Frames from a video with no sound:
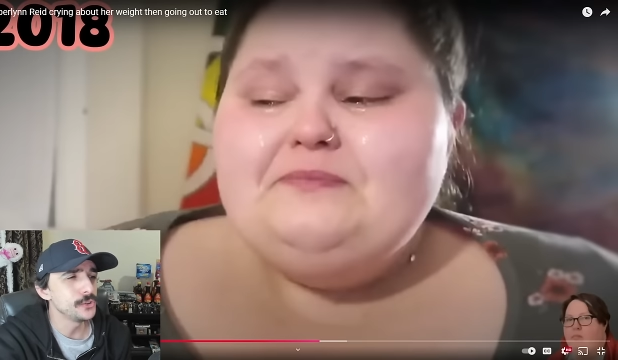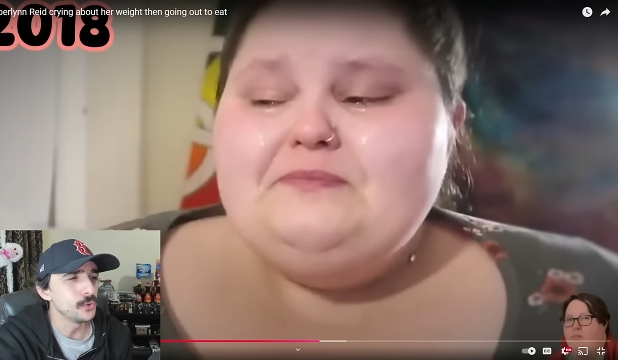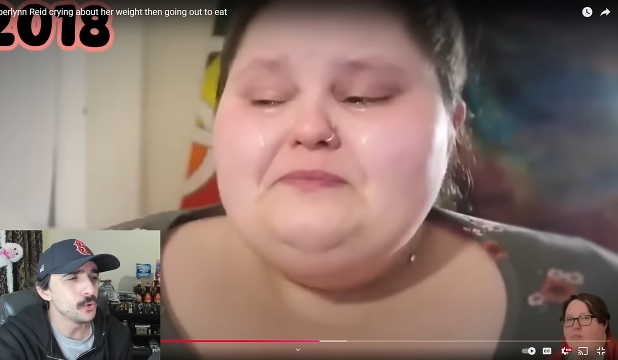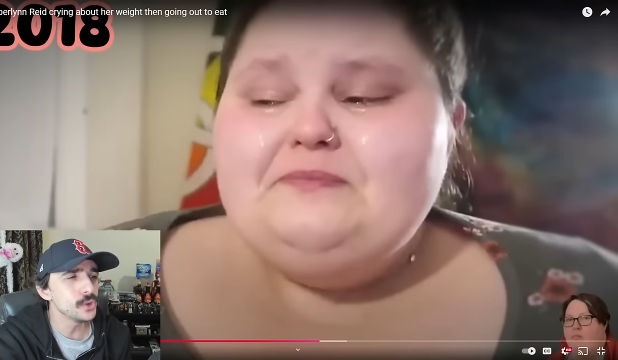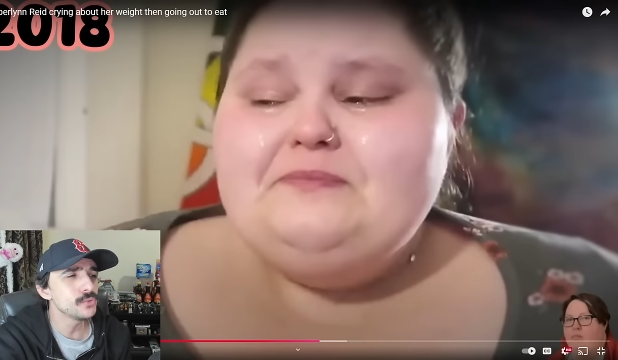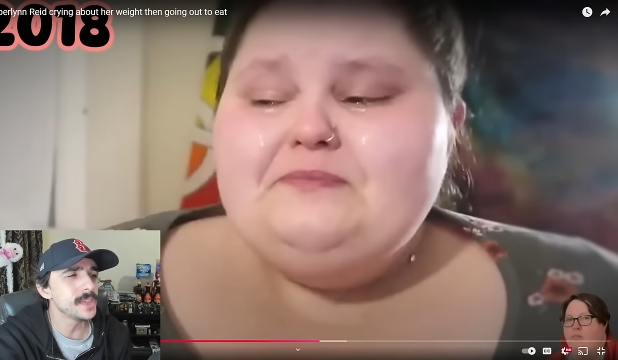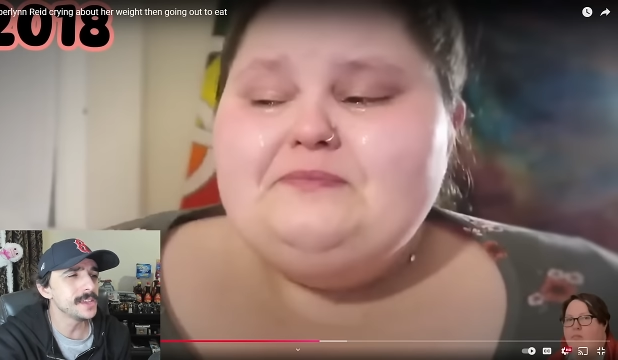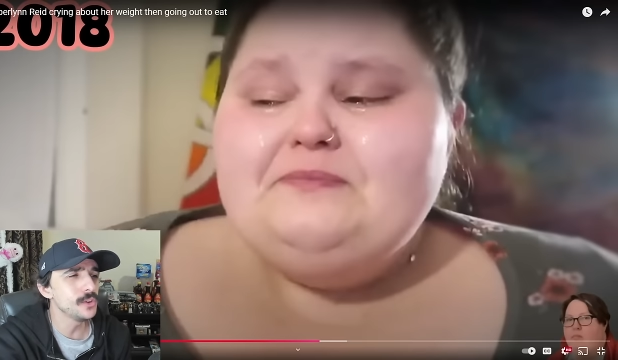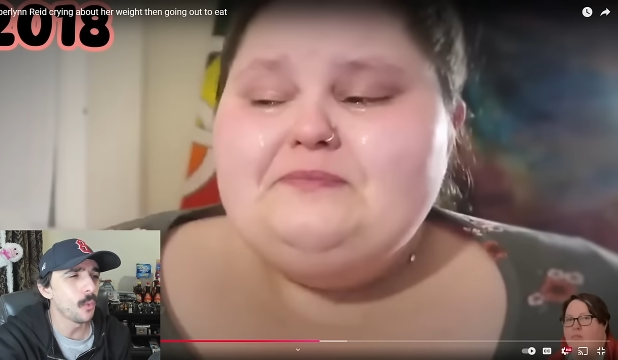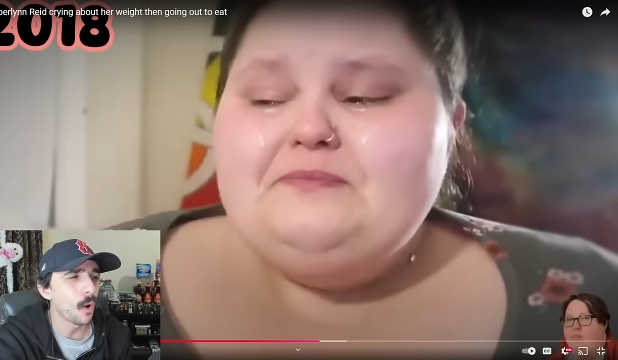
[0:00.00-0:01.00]
Speaker 1: Who do you think
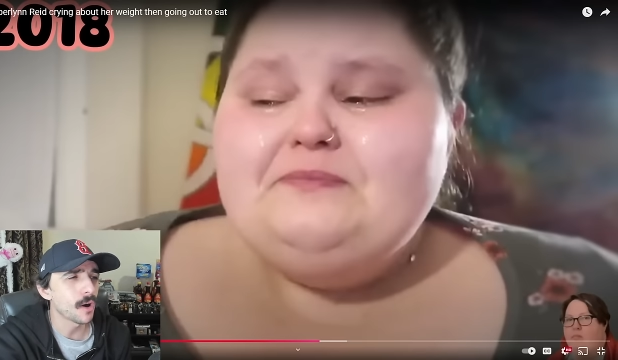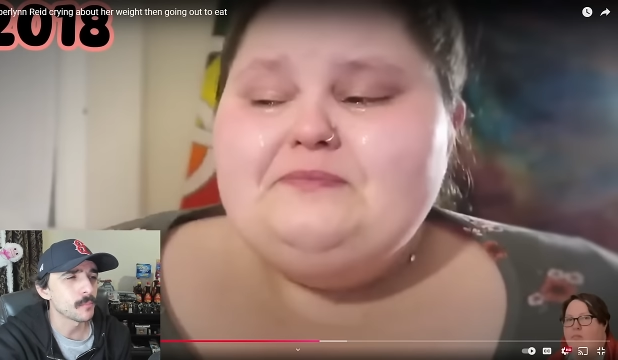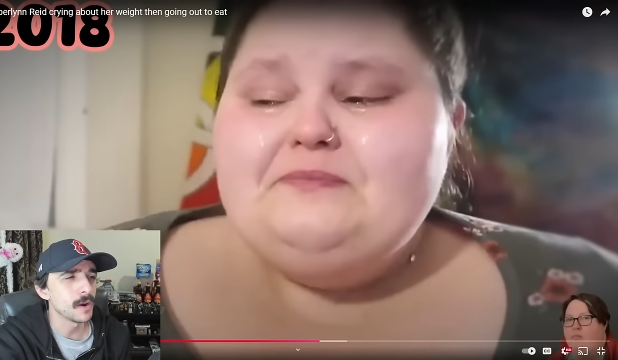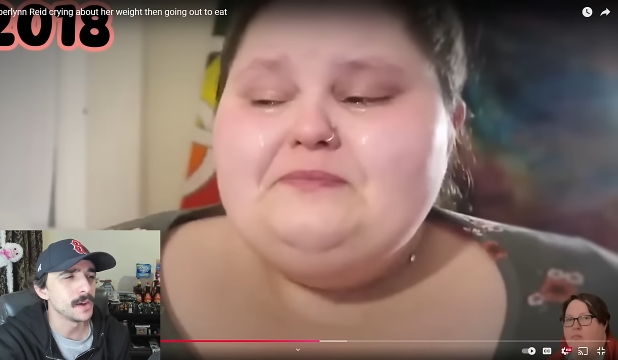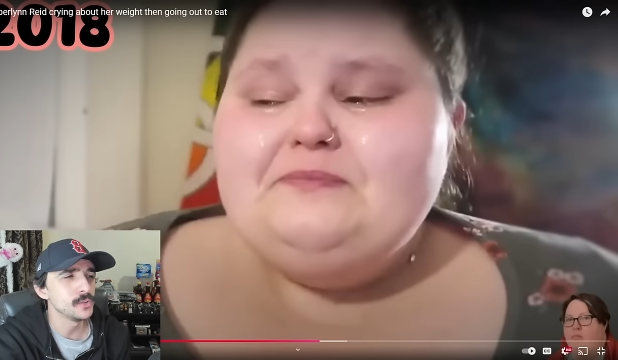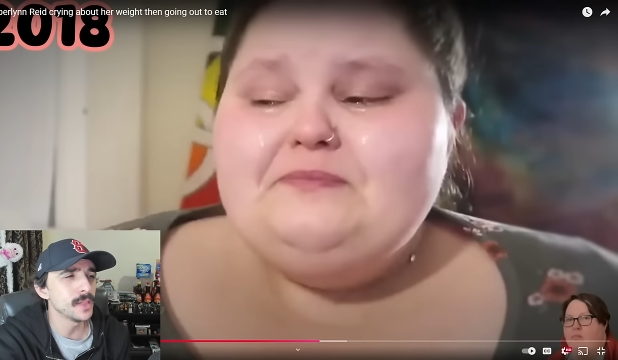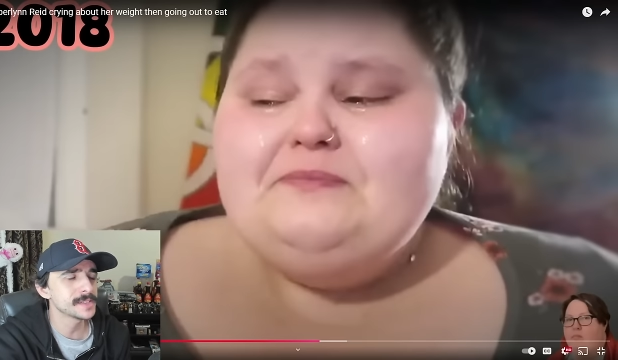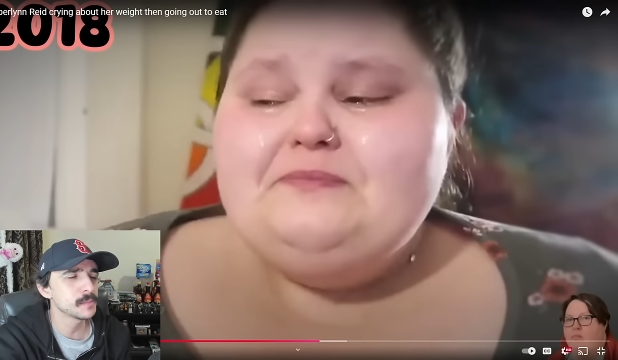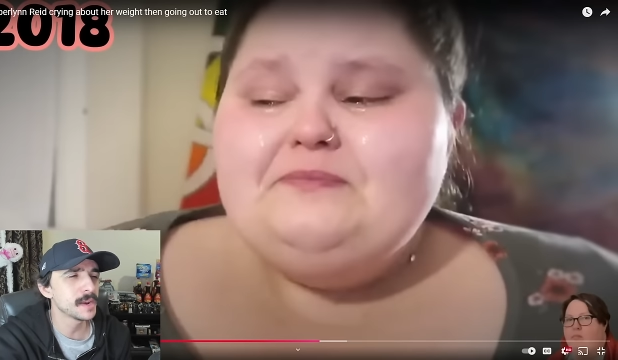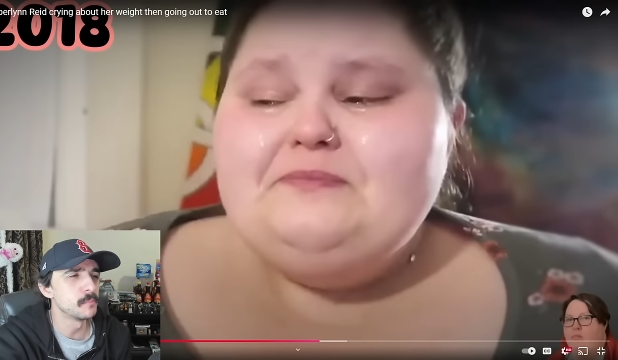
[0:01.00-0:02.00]
you are, bro? Are you like
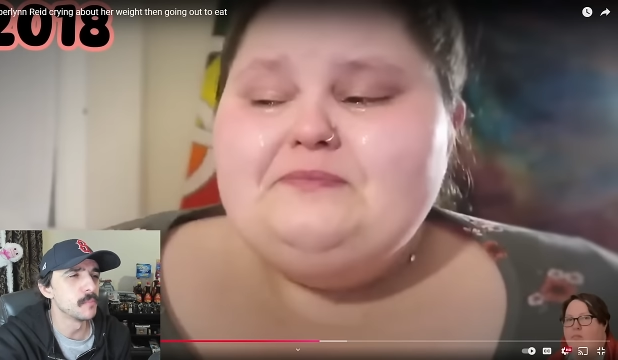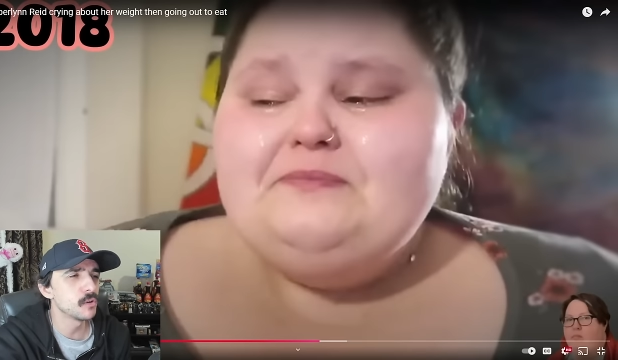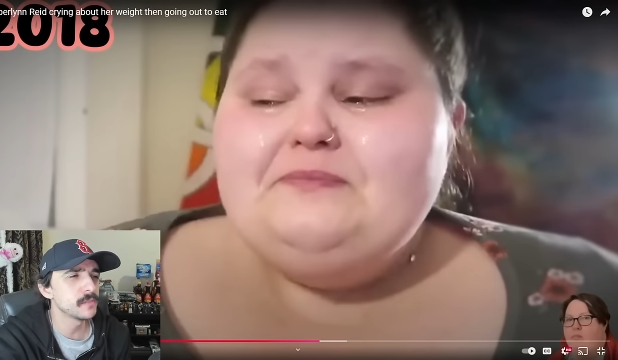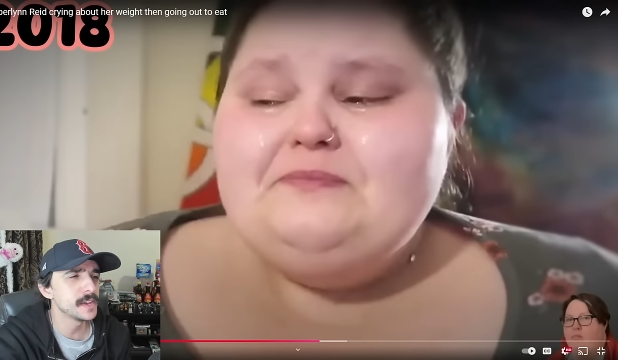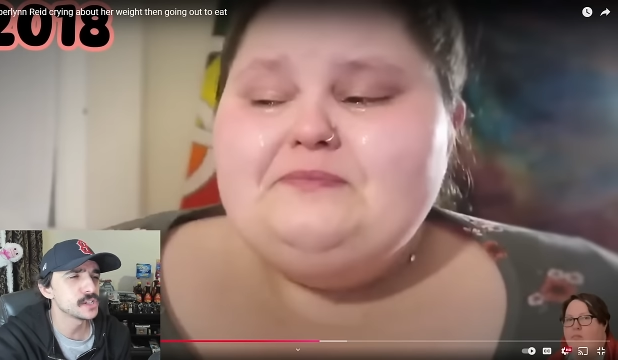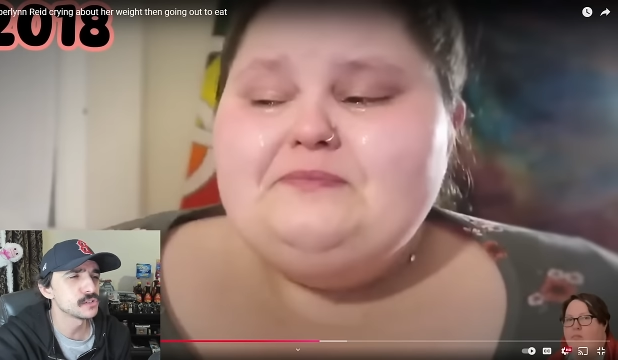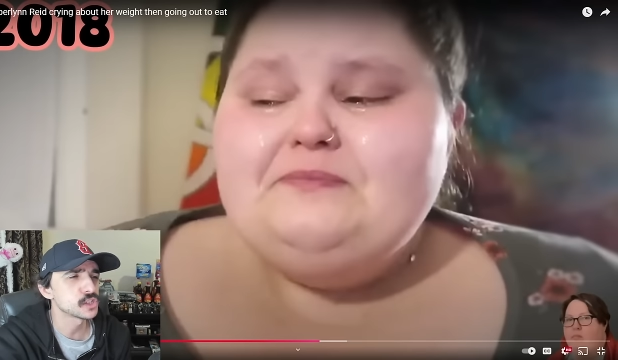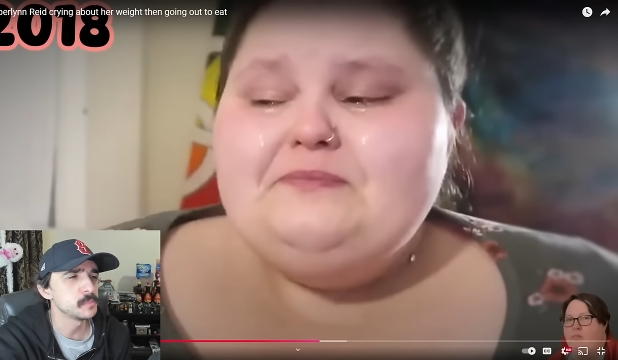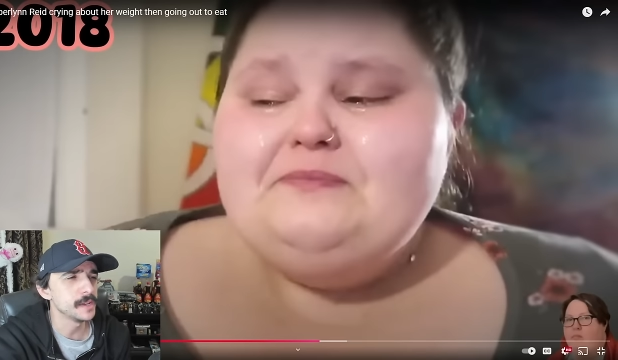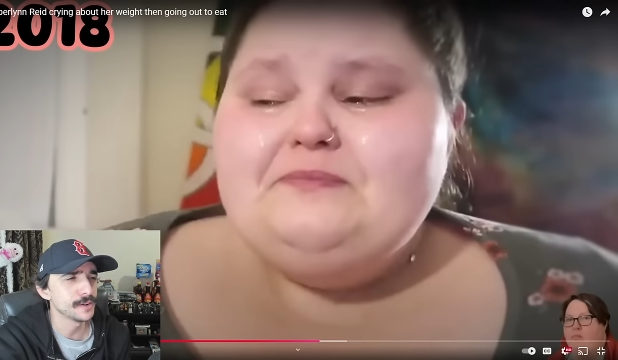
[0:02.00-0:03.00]
some kind of motivational
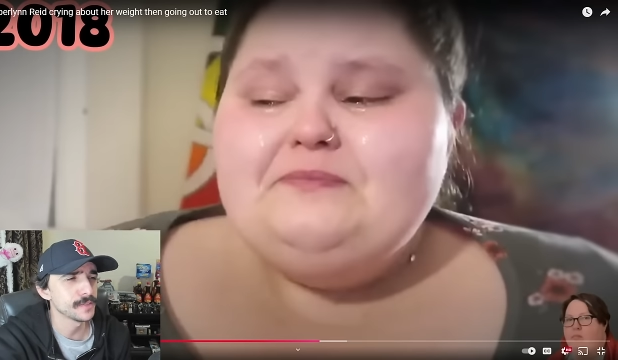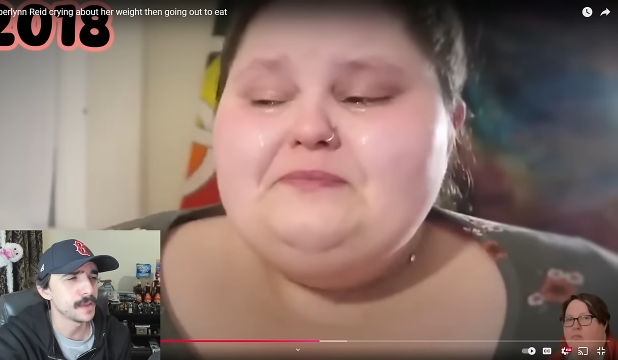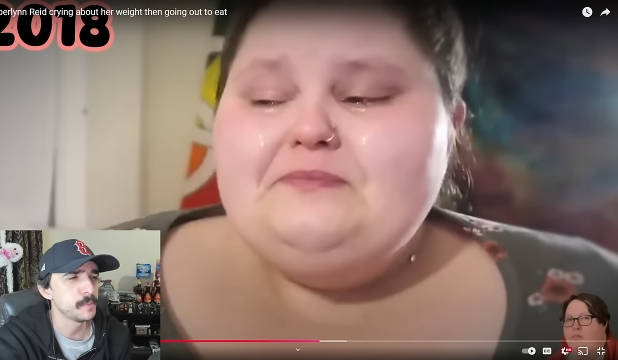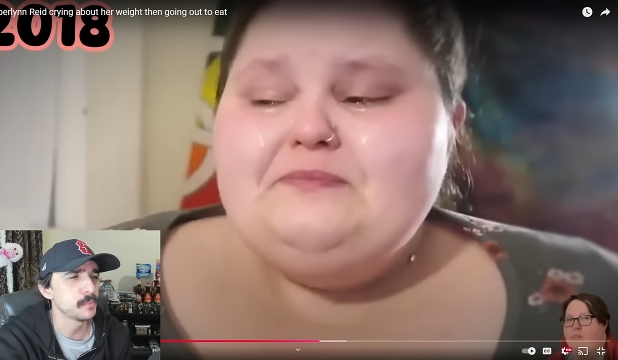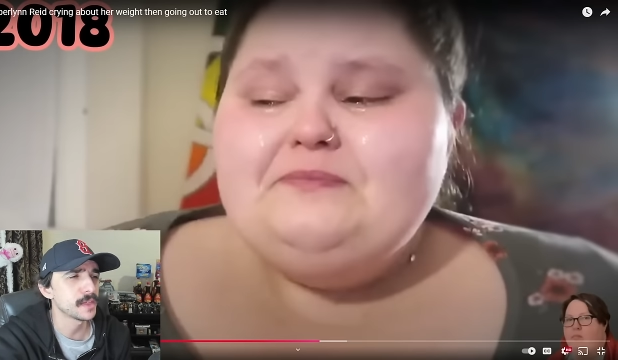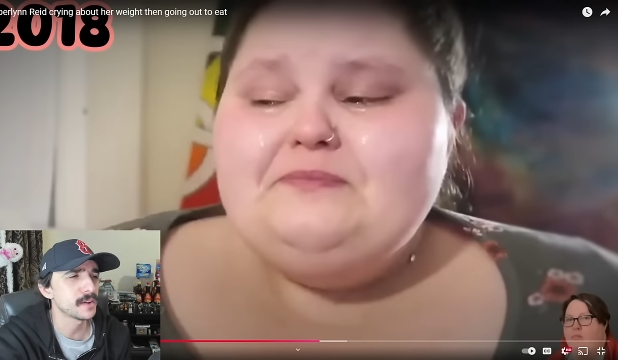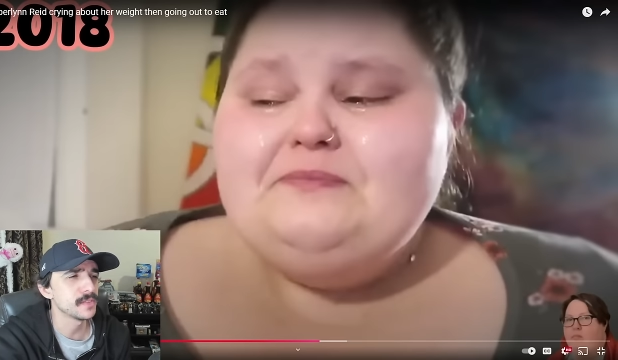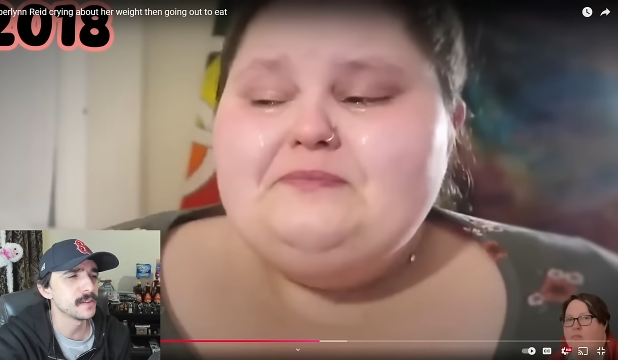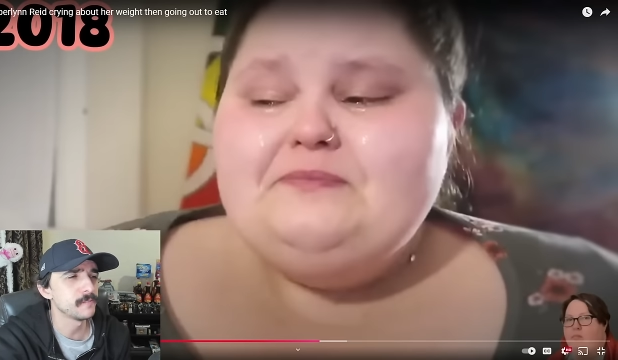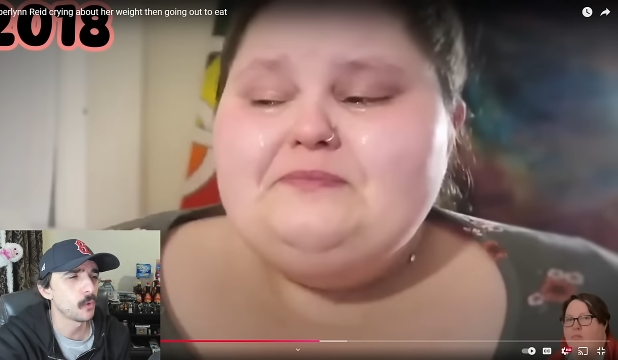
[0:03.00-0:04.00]
speaker, like people that are in
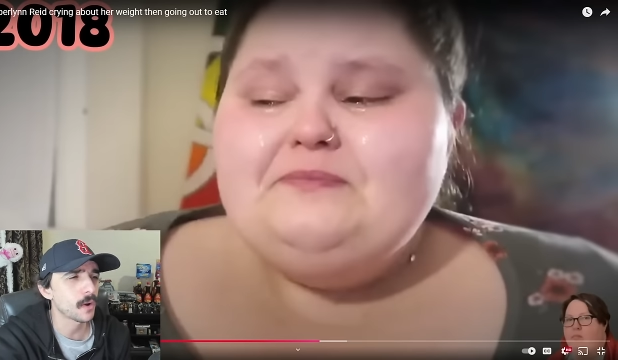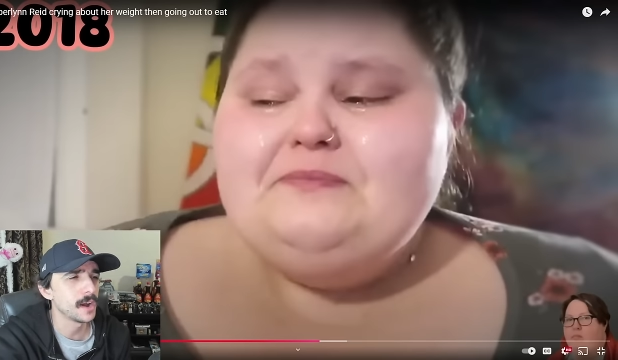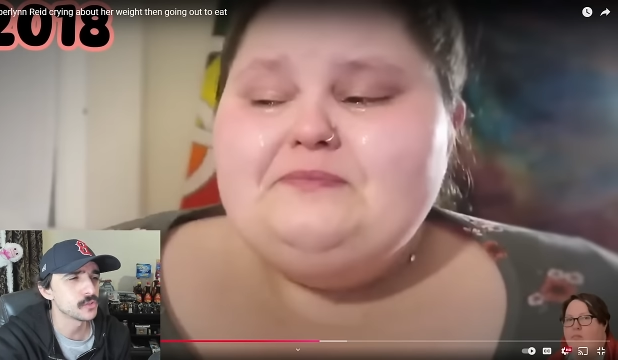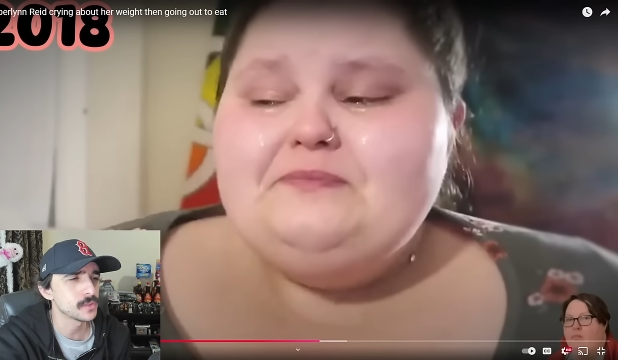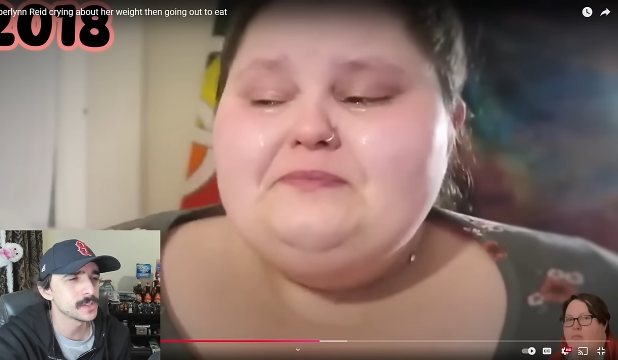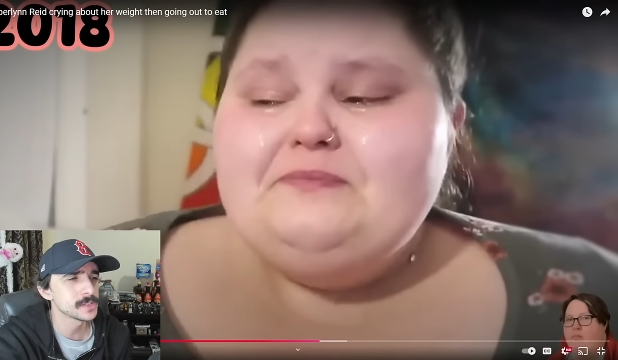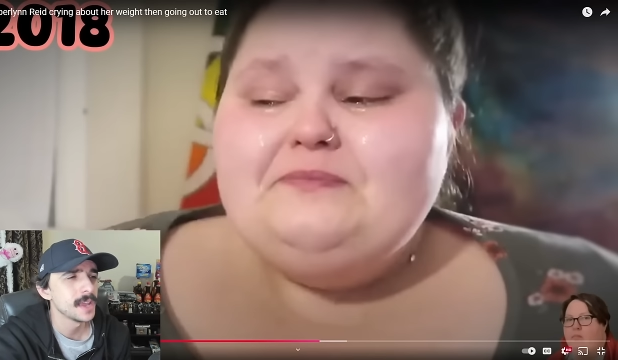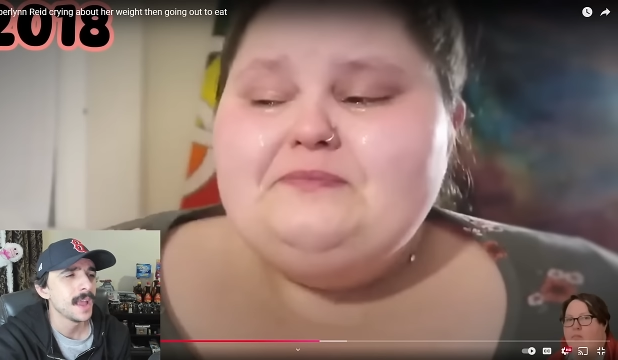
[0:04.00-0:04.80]
their 400s?